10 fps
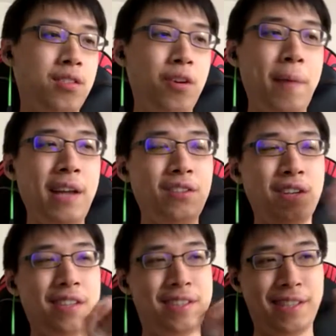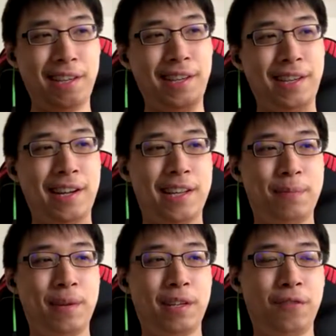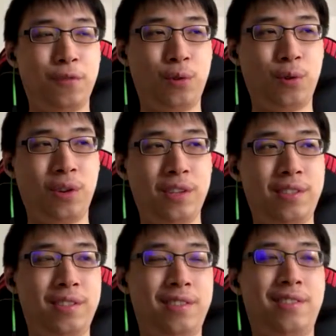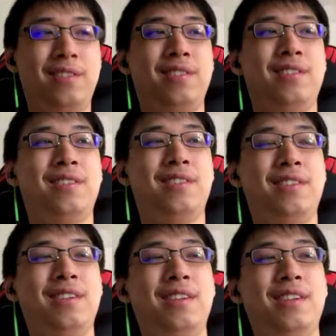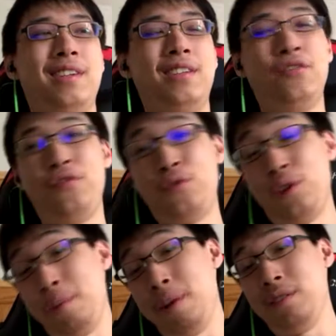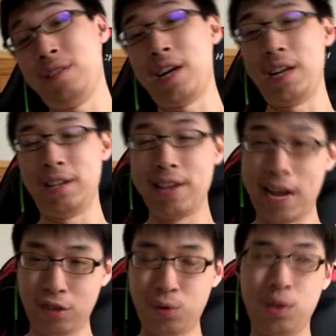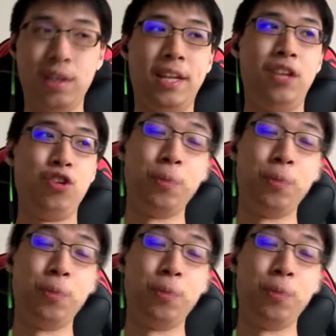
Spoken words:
so back to the dating aspect, of course. For the male side, naturally, you'll